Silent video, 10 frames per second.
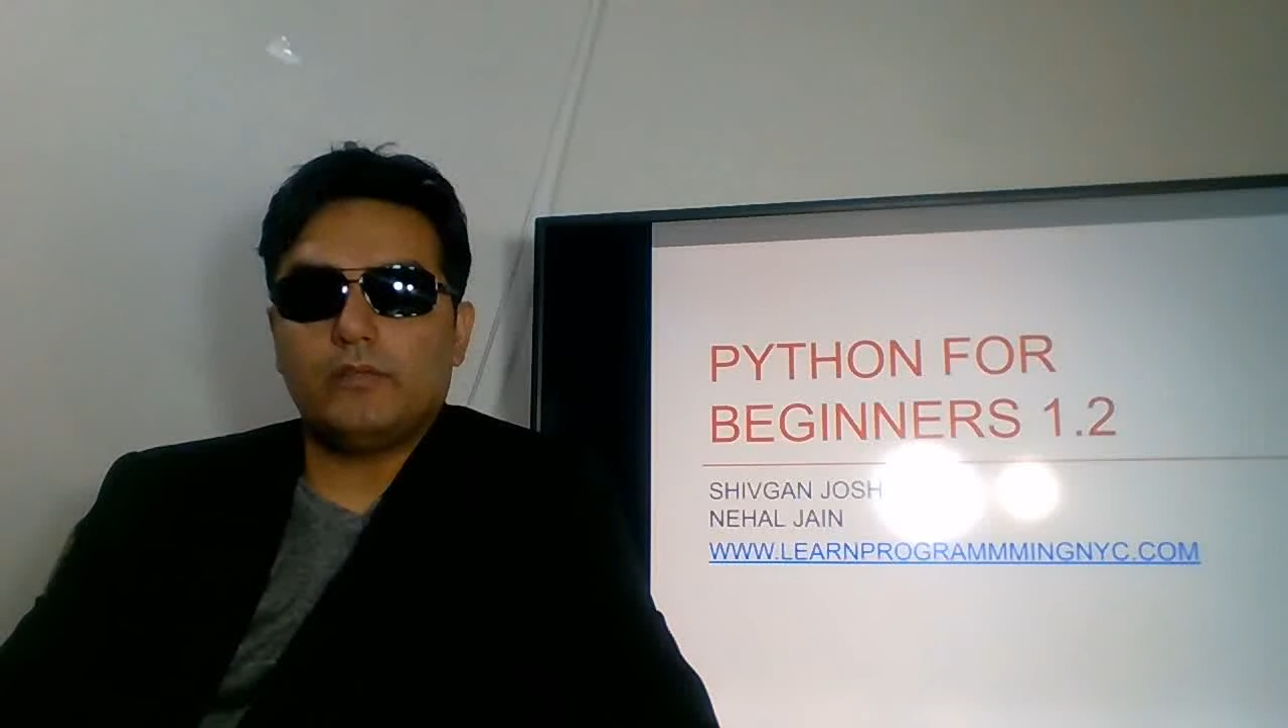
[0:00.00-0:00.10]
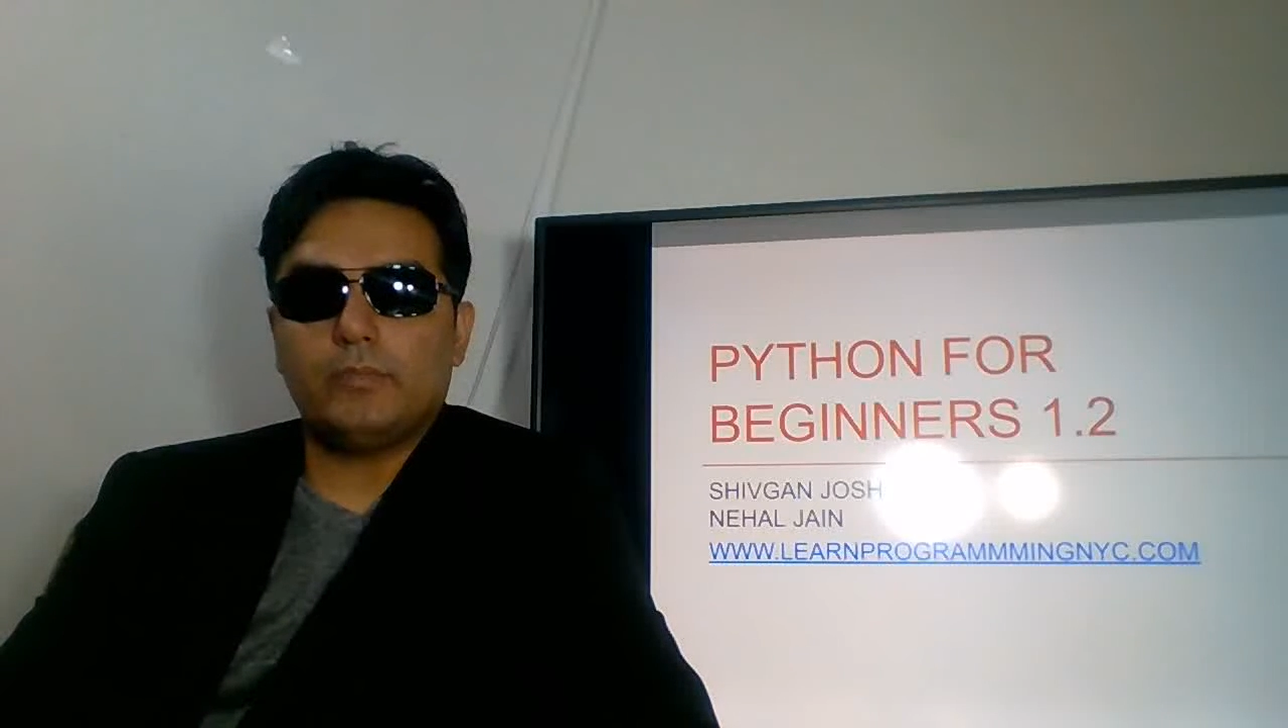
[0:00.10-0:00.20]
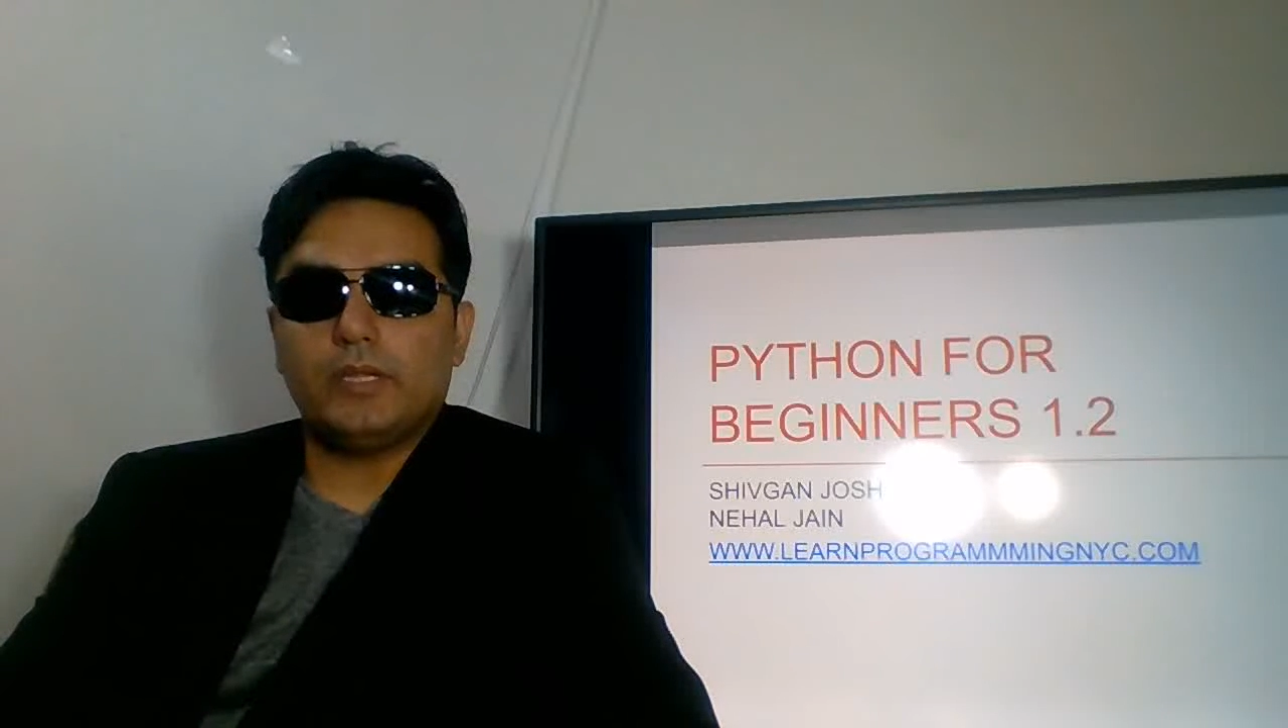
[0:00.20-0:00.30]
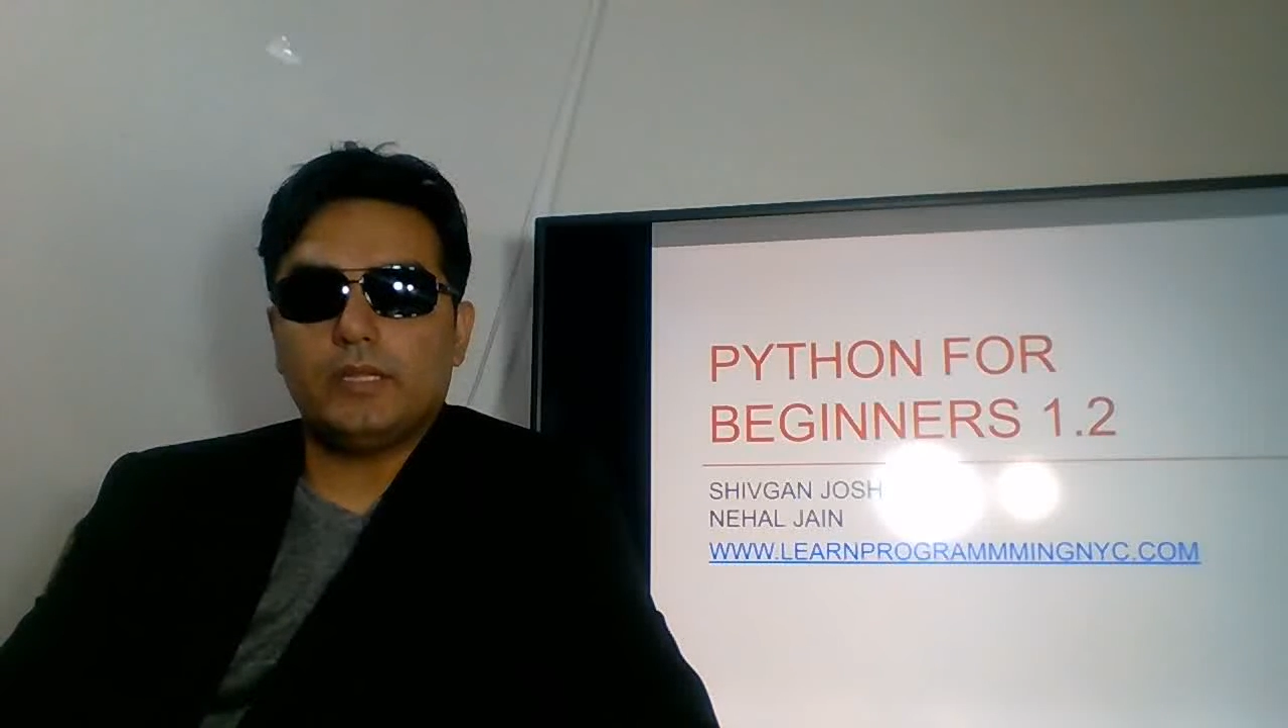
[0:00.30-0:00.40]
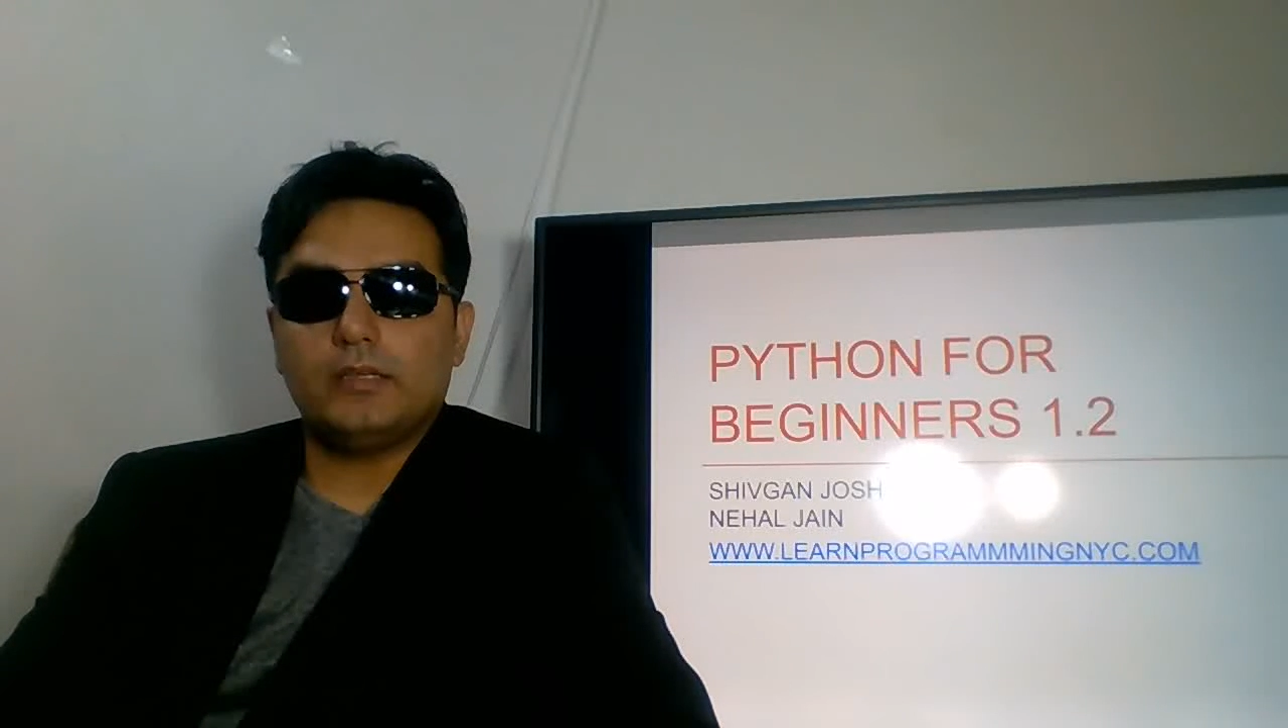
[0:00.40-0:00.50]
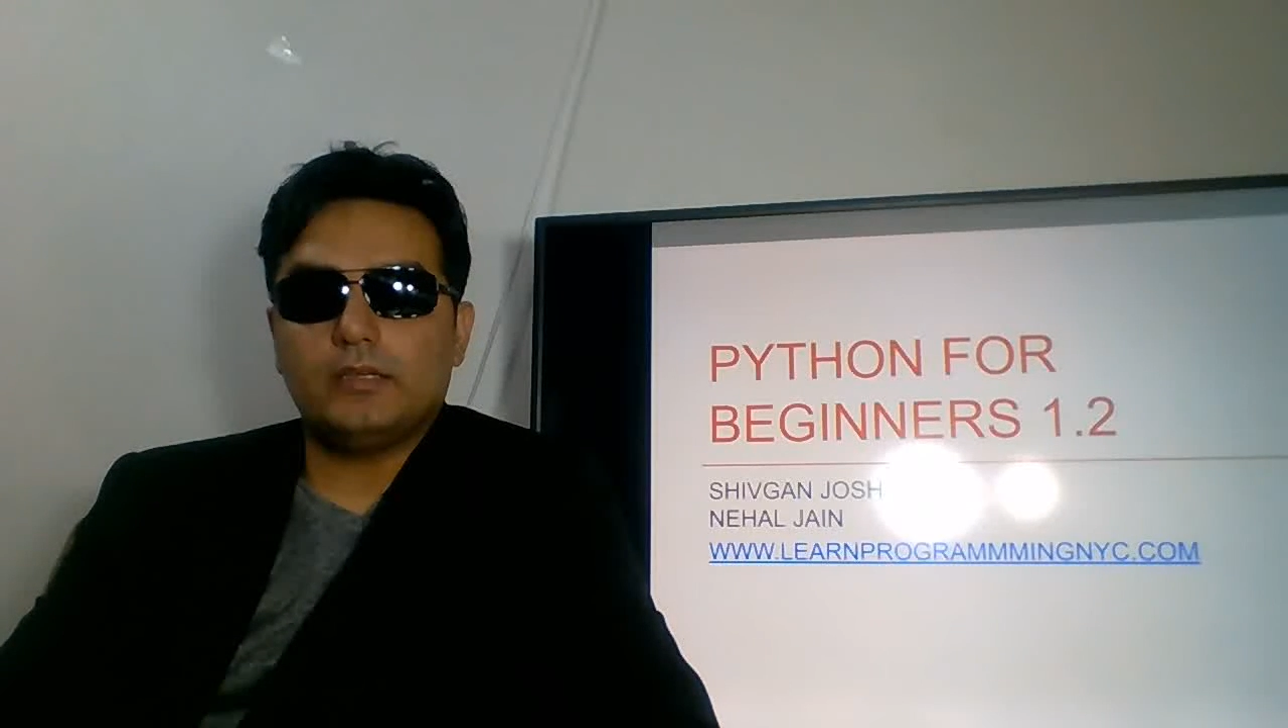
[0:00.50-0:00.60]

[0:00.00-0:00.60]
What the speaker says: I've